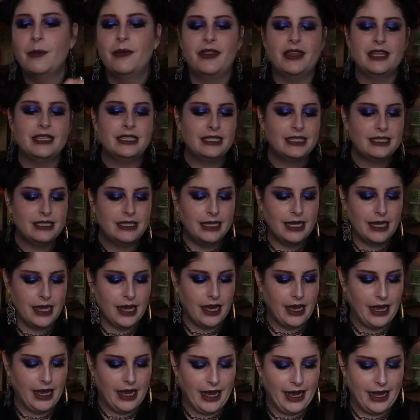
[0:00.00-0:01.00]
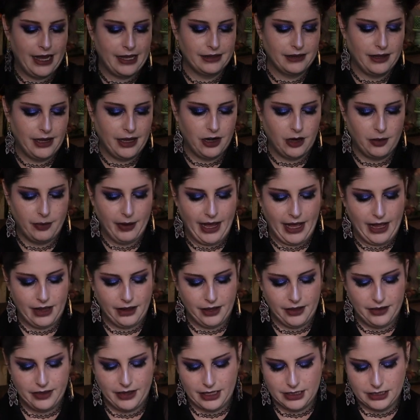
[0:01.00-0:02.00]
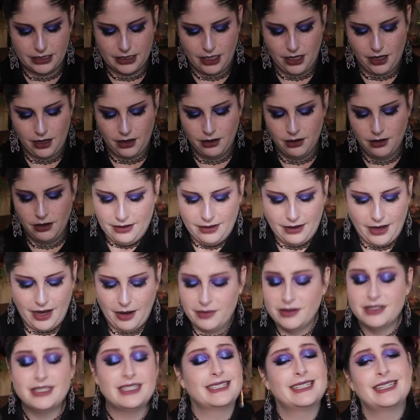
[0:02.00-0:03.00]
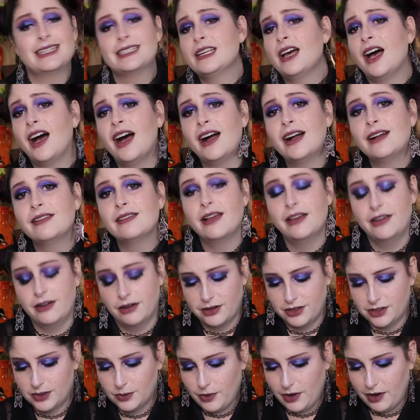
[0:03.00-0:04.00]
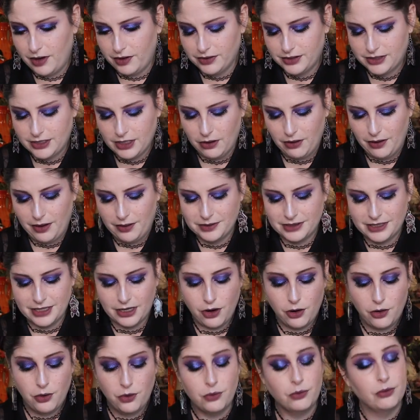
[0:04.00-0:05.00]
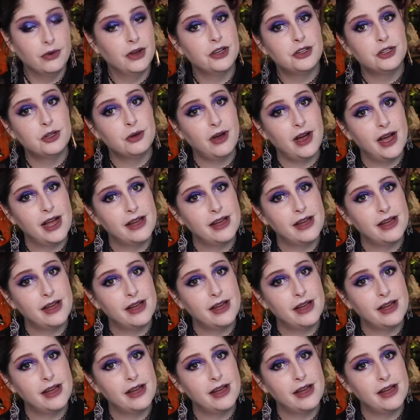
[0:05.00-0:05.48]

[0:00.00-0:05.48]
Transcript: This is the highlighter palette they did. I'm addicted to highlighter as well. So I was like, oh, a new